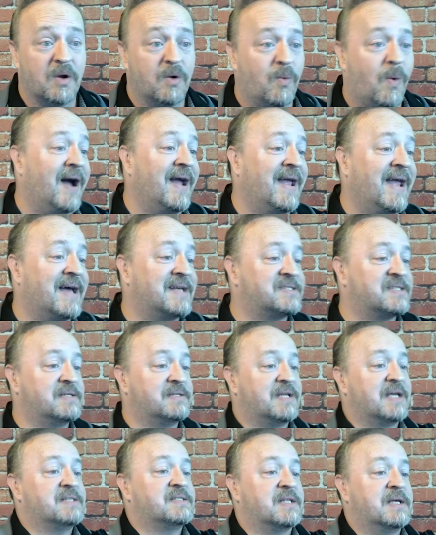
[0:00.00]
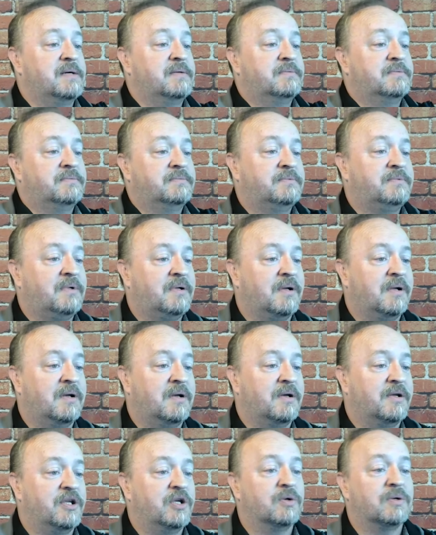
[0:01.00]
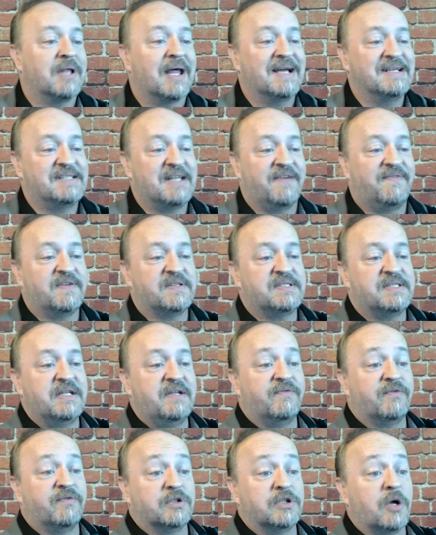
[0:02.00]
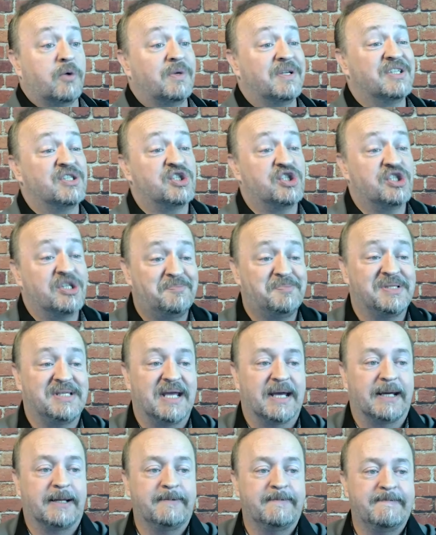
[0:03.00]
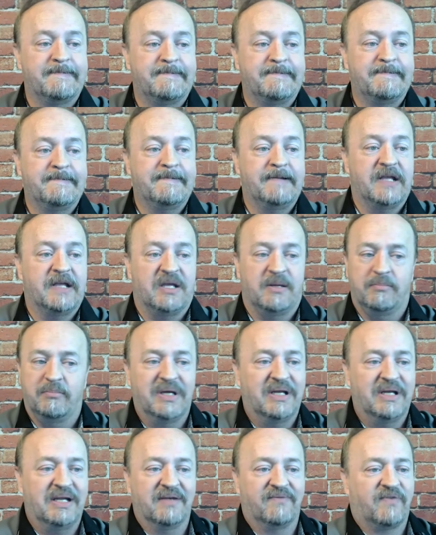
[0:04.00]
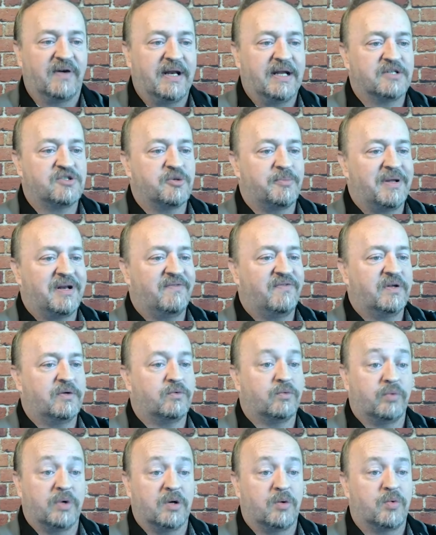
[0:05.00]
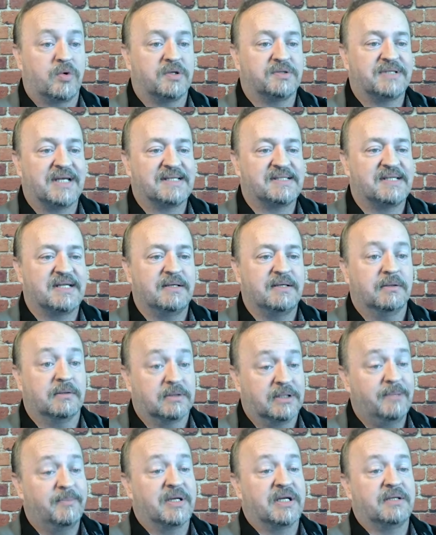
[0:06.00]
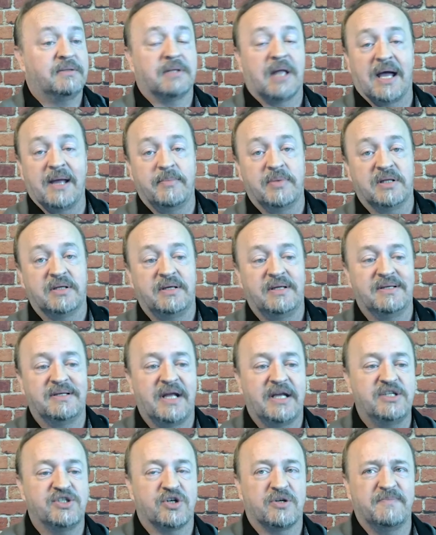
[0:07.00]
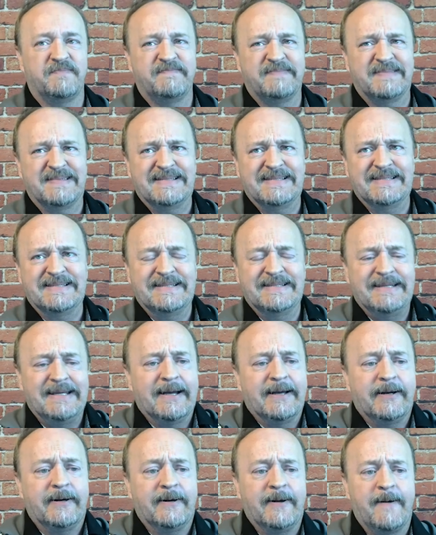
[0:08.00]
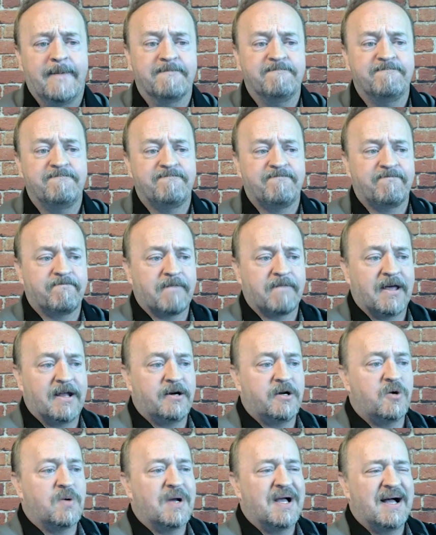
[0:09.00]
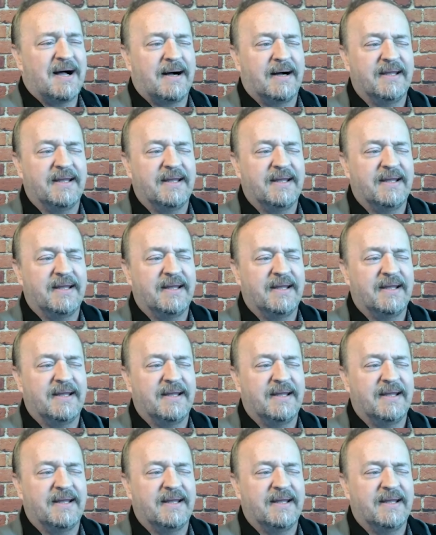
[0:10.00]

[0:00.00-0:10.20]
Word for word: Why hasn't Tesla utilized FSD for loading ships yet. Immediate financial benefit, real world testing, limited liability and danger. Yeah, I don't know. I don't know.